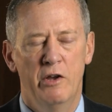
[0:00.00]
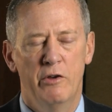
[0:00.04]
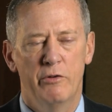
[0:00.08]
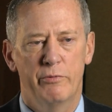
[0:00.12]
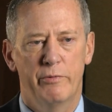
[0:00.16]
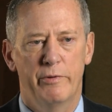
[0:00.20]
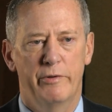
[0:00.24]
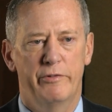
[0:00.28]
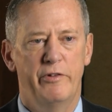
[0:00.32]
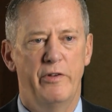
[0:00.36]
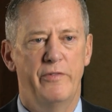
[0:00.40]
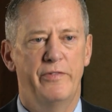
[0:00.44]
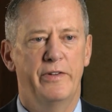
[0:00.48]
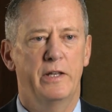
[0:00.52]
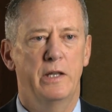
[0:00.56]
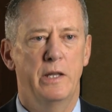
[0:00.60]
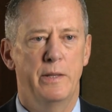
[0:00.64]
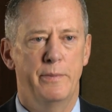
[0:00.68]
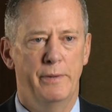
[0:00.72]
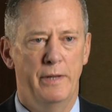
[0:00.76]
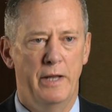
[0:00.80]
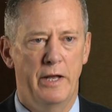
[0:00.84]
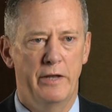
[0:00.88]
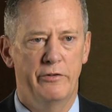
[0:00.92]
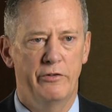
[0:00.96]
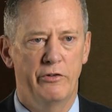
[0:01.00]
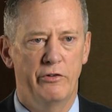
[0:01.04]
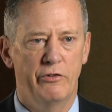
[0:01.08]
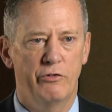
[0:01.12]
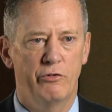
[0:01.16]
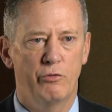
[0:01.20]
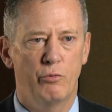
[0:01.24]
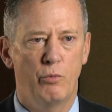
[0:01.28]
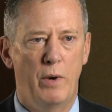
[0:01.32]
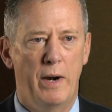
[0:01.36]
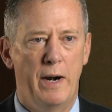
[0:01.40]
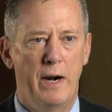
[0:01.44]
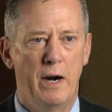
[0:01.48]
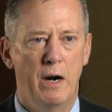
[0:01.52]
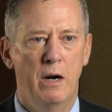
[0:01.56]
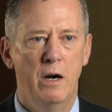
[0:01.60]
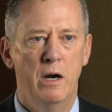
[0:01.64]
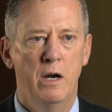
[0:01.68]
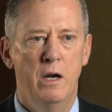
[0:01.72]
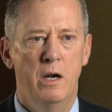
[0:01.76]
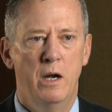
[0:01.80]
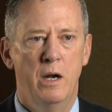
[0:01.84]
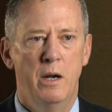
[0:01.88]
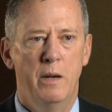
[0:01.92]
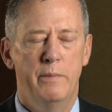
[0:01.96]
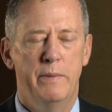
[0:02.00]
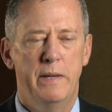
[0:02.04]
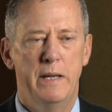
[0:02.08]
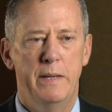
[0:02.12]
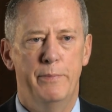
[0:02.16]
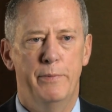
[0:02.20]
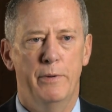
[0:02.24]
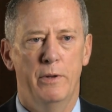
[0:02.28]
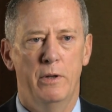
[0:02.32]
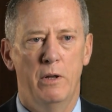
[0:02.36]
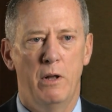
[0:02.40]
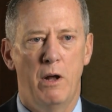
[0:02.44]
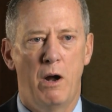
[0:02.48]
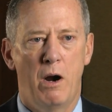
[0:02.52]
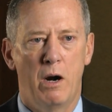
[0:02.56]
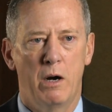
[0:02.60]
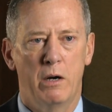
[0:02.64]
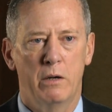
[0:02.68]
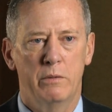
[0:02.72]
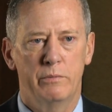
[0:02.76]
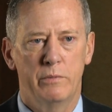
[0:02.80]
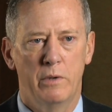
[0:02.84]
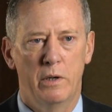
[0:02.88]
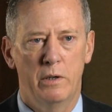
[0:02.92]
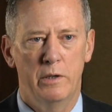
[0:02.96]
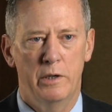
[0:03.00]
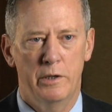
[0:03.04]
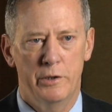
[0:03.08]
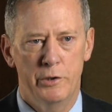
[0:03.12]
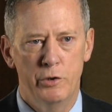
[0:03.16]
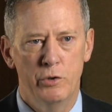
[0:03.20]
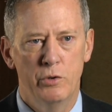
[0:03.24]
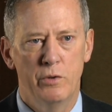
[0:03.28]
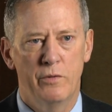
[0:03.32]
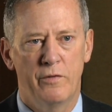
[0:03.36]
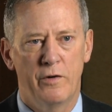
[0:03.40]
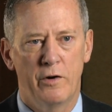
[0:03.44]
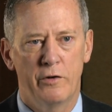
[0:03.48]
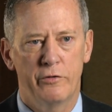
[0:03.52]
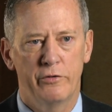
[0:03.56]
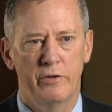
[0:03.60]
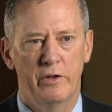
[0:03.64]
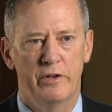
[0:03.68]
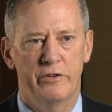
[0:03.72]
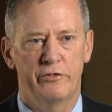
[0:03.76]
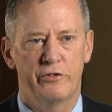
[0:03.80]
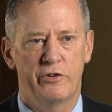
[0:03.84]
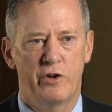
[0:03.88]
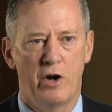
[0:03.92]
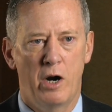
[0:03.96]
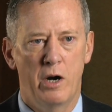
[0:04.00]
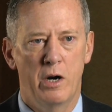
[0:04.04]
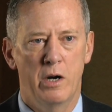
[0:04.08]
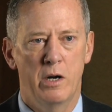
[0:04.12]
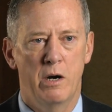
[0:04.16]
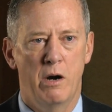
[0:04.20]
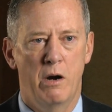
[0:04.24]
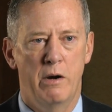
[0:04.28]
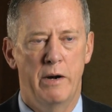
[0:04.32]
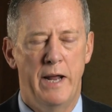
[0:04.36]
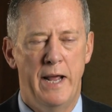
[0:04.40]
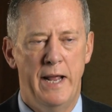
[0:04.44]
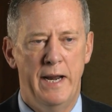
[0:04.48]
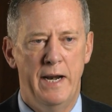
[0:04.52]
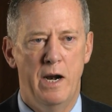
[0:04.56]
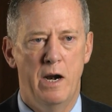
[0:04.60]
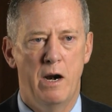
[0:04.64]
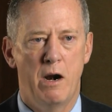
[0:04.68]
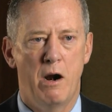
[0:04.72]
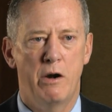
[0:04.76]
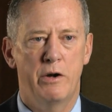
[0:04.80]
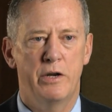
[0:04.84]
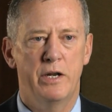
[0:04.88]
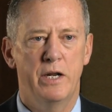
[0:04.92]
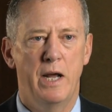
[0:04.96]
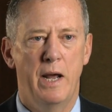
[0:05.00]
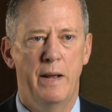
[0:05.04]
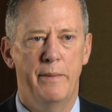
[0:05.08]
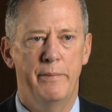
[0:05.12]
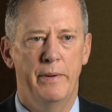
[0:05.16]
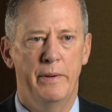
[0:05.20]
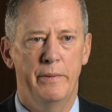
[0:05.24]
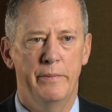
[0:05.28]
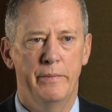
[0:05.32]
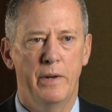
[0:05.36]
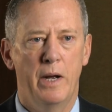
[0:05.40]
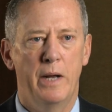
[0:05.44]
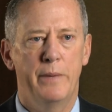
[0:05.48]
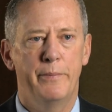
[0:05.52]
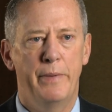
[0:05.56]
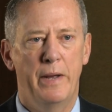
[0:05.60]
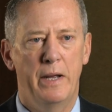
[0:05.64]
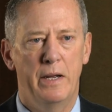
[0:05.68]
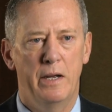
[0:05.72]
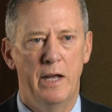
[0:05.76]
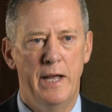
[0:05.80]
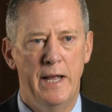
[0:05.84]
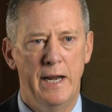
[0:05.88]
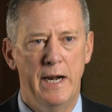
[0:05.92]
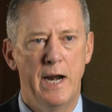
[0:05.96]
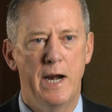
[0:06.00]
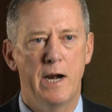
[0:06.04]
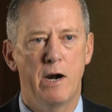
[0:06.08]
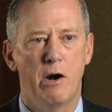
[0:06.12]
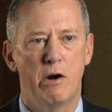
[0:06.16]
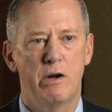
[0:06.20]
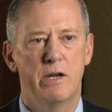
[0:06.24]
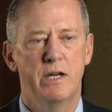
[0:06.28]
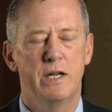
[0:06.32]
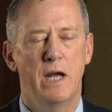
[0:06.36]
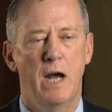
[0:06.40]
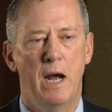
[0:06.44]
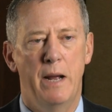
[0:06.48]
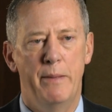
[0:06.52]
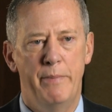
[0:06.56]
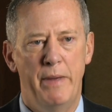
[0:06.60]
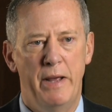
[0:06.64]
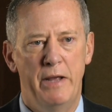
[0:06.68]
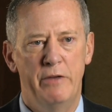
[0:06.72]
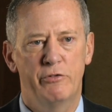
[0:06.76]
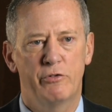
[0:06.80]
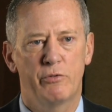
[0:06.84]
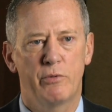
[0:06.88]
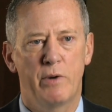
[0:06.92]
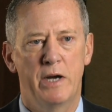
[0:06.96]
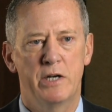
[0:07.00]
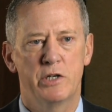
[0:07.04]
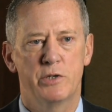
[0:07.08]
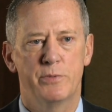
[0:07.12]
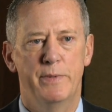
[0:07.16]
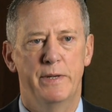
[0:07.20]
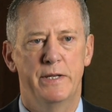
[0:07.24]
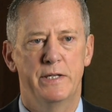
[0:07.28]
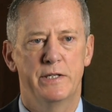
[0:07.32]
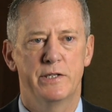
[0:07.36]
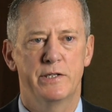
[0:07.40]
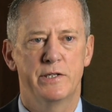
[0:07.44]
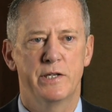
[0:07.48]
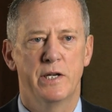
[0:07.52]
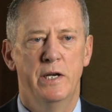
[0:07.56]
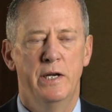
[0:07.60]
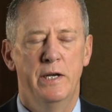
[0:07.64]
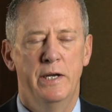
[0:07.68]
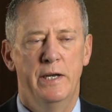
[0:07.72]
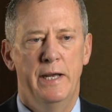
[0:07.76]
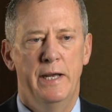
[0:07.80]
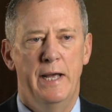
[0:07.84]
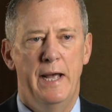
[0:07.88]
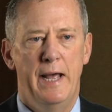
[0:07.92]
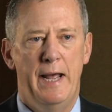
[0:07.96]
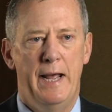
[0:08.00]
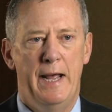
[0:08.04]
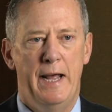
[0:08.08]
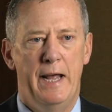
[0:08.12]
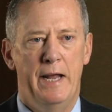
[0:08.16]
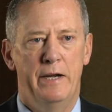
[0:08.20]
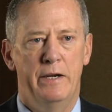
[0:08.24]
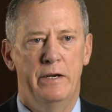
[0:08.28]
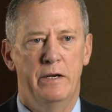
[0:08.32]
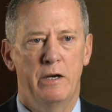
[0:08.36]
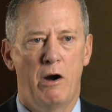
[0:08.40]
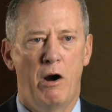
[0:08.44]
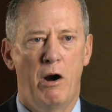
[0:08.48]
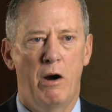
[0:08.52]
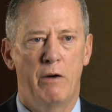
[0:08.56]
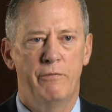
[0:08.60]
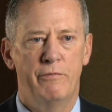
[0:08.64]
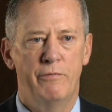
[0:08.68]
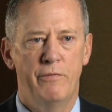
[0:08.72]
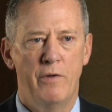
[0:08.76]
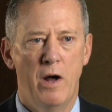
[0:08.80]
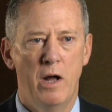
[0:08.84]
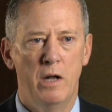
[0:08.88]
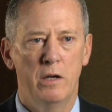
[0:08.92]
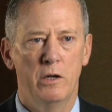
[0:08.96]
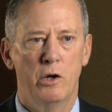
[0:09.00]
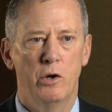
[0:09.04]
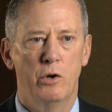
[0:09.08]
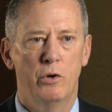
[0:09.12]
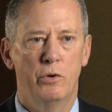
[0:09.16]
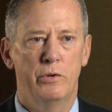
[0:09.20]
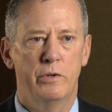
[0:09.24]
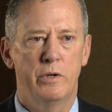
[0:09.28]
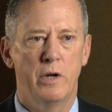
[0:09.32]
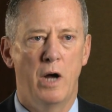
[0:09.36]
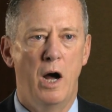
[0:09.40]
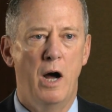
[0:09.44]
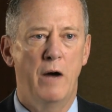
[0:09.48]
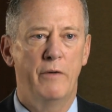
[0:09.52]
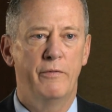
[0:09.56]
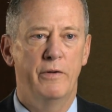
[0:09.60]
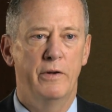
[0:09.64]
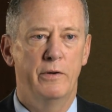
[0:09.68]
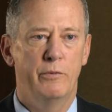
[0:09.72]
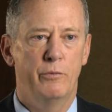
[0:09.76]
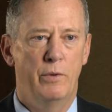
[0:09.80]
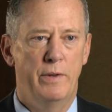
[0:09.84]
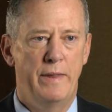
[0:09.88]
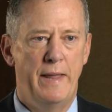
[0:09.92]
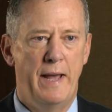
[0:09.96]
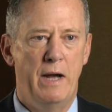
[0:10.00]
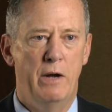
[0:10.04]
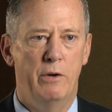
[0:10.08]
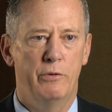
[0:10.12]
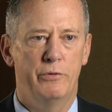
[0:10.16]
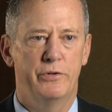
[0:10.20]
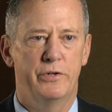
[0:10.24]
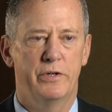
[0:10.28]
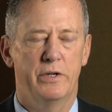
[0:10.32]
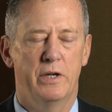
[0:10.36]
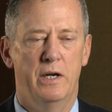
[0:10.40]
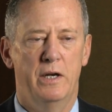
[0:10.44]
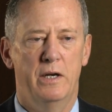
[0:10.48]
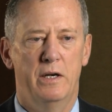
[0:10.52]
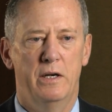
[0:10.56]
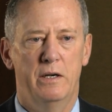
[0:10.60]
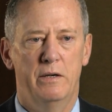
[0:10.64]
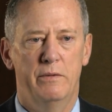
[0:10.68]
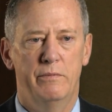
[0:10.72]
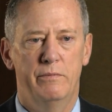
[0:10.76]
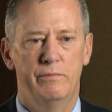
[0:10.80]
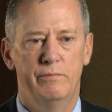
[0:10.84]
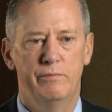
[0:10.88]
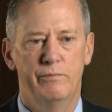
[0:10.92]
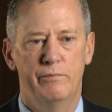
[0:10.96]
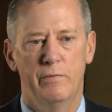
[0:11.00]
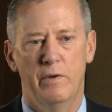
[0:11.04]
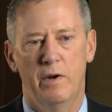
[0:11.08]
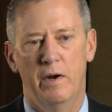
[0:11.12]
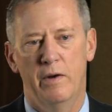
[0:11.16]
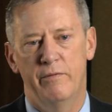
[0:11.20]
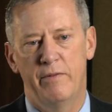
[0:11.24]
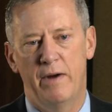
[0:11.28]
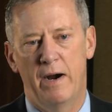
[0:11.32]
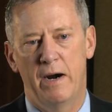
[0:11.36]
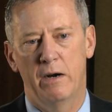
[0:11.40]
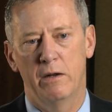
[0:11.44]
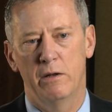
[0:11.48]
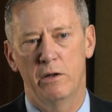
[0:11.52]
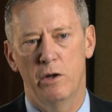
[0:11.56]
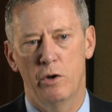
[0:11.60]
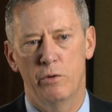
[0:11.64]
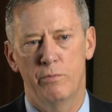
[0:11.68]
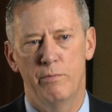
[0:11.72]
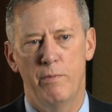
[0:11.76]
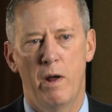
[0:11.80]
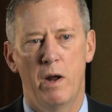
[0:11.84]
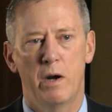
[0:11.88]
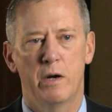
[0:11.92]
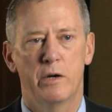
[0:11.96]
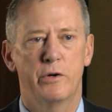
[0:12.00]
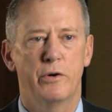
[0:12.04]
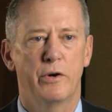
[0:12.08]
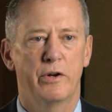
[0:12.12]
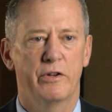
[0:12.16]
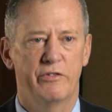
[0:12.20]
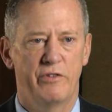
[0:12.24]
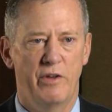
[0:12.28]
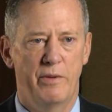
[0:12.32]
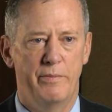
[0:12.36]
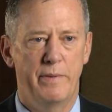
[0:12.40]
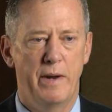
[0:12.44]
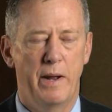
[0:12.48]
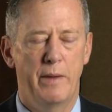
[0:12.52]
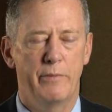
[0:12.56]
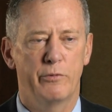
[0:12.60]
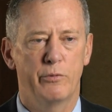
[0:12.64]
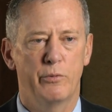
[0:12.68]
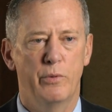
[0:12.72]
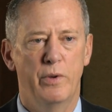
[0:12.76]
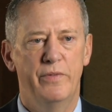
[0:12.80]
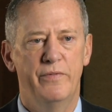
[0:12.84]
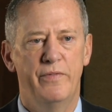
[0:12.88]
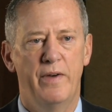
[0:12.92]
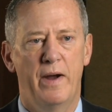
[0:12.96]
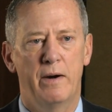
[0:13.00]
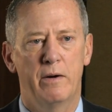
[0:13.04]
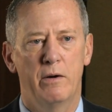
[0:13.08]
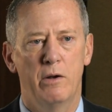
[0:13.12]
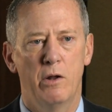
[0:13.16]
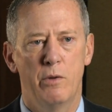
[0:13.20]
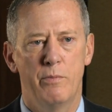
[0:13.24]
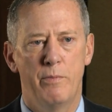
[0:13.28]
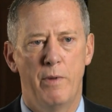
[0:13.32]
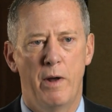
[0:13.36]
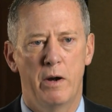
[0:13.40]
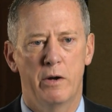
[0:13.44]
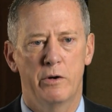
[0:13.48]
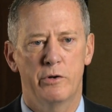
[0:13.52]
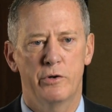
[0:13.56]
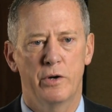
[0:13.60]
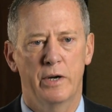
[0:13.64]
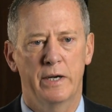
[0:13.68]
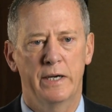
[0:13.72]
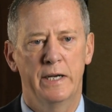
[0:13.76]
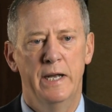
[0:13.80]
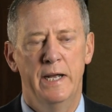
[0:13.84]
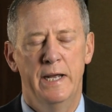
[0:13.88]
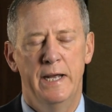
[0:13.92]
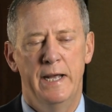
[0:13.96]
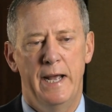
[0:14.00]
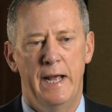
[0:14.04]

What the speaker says: specifically places where people are universally started on NNRTI-based regimens and are followed often without a viral load monitoring, sometimes with viral load monitoring,